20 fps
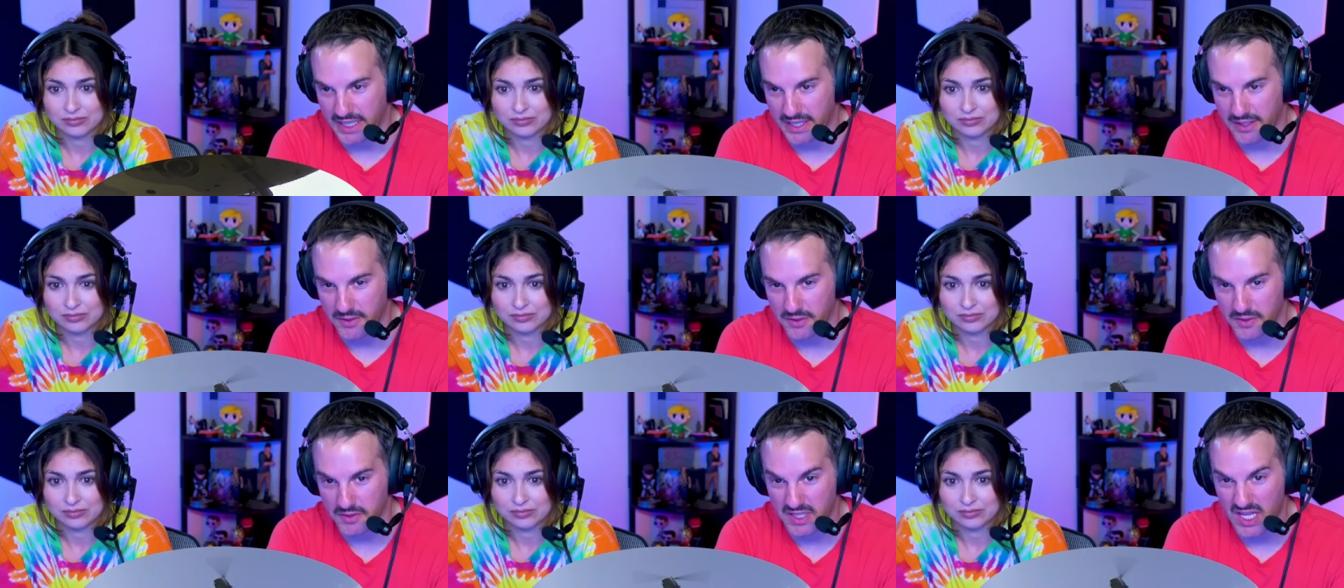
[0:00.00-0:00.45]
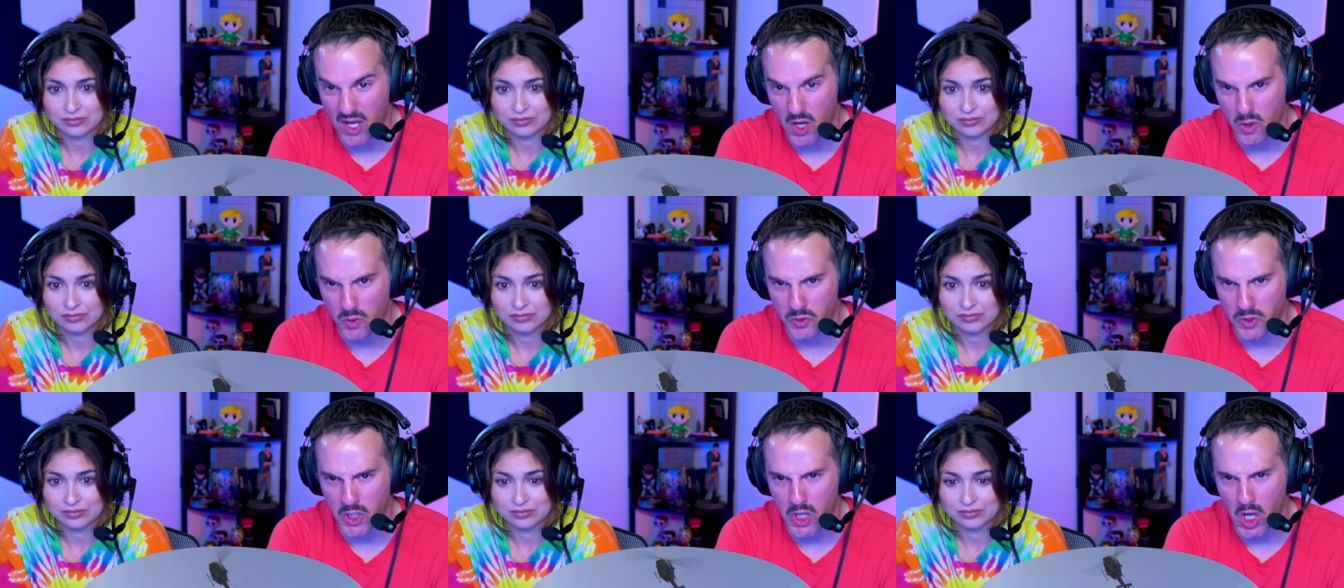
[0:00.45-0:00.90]
Speaker 1: arrows.
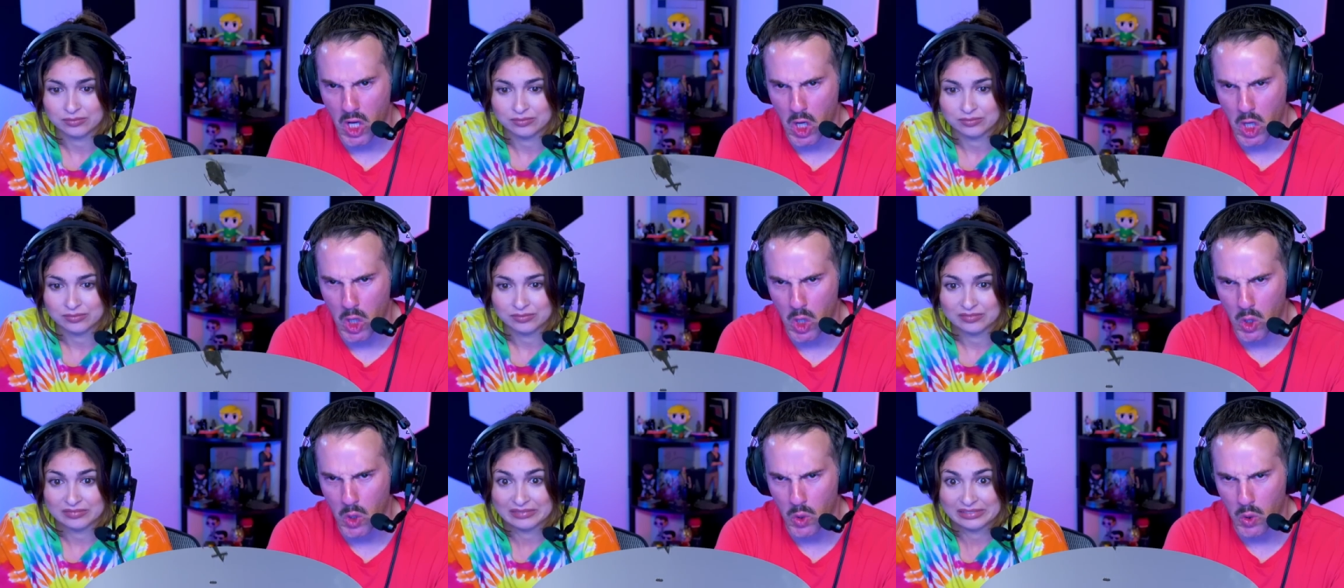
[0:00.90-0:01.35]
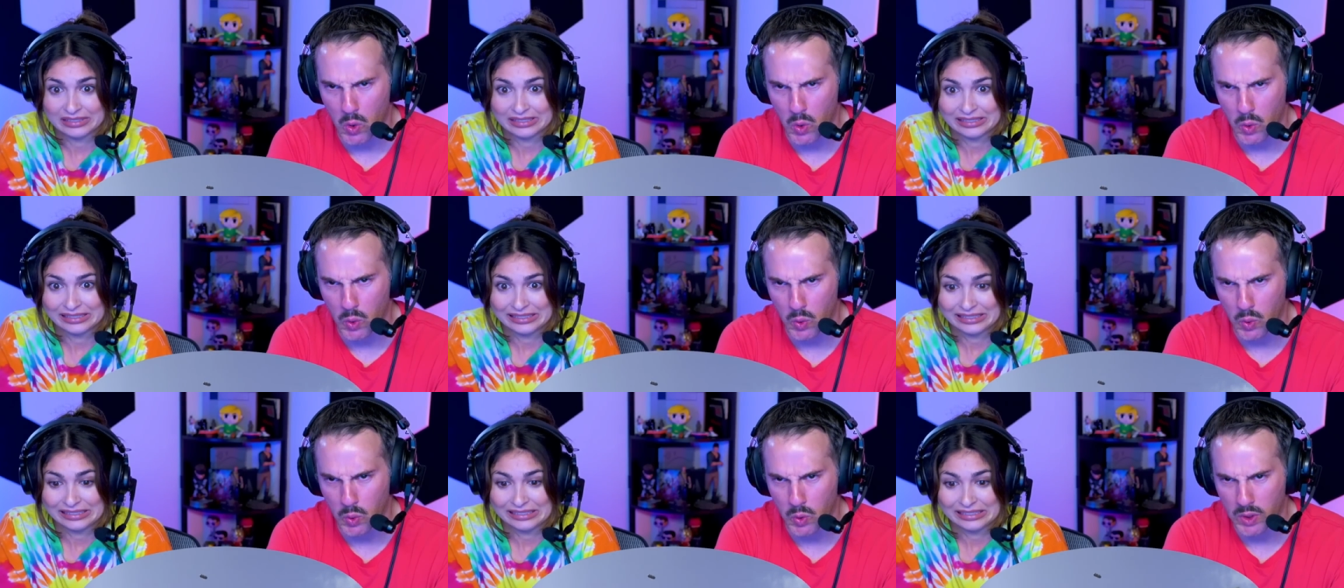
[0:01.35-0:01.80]
Oh
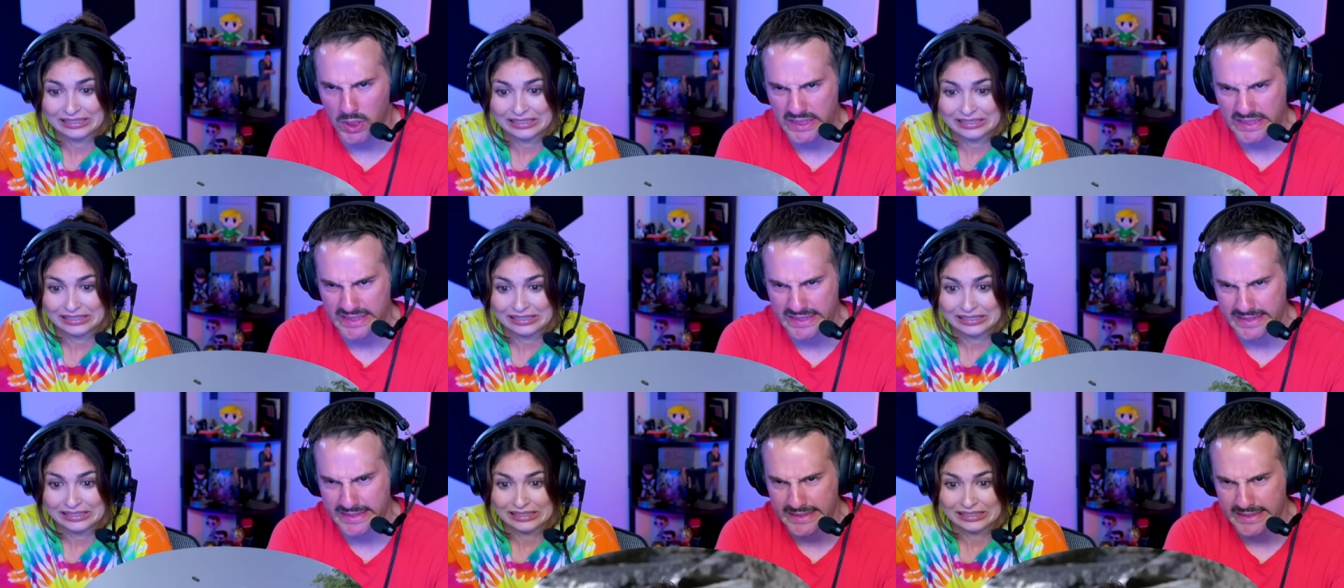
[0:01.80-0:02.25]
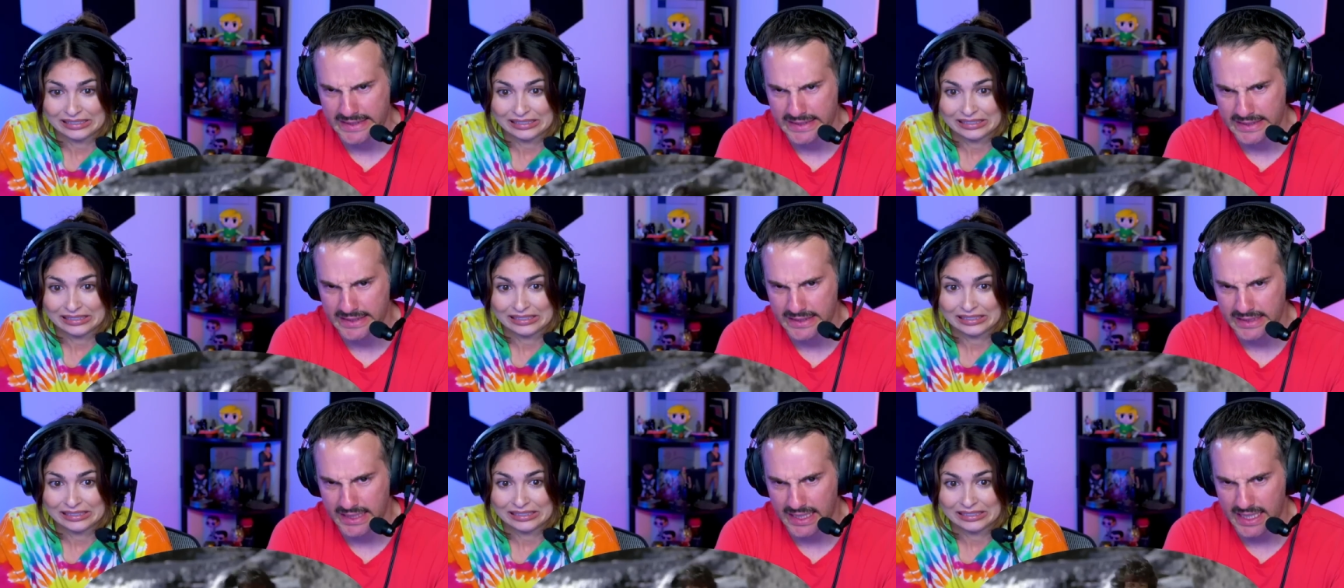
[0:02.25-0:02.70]
no!
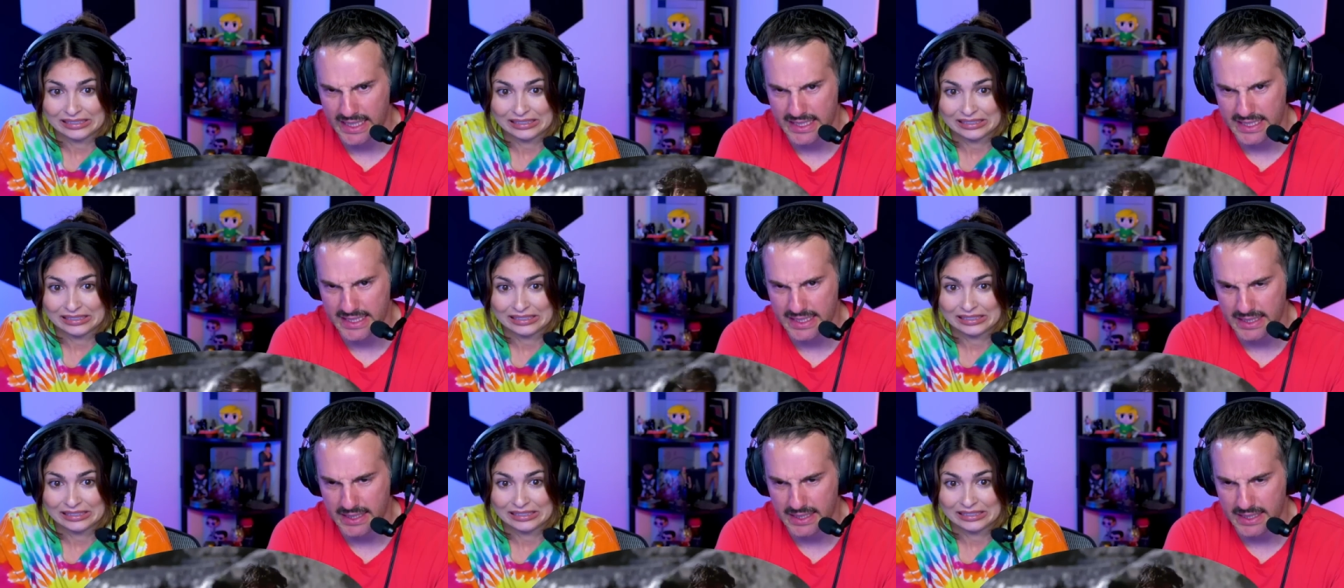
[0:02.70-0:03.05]
That's